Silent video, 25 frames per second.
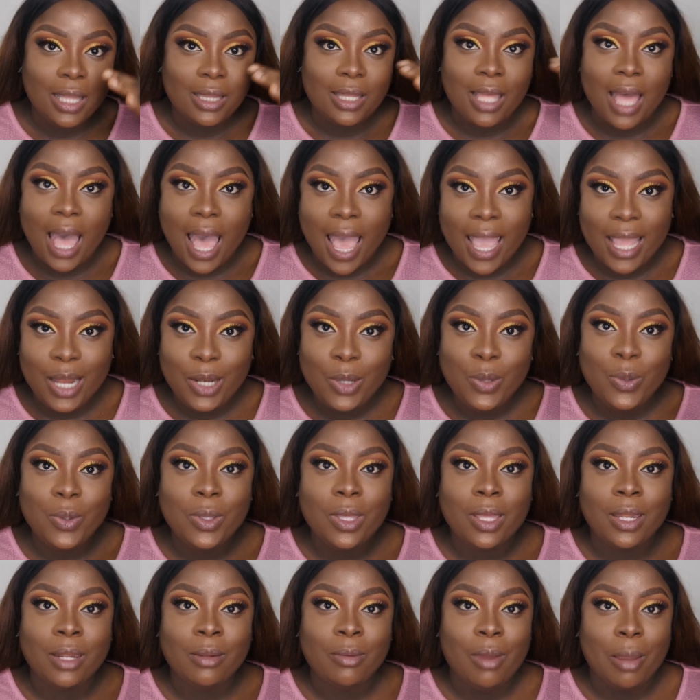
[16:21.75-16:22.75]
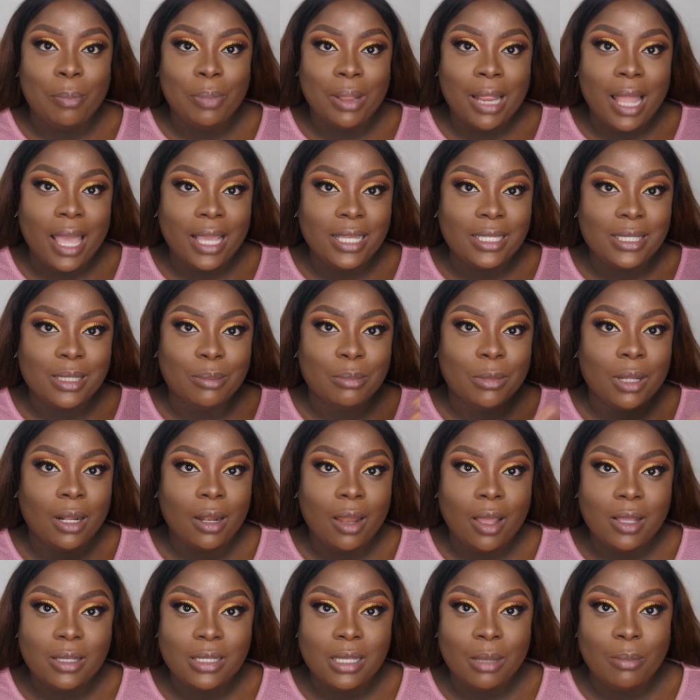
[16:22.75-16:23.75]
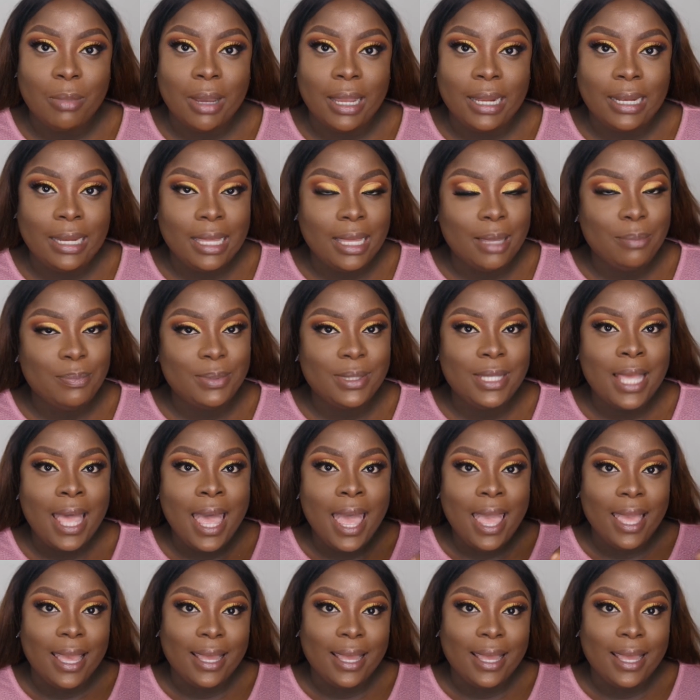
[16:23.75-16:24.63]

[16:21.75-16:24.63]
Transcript: the eye look, and apply some gloss on my lips,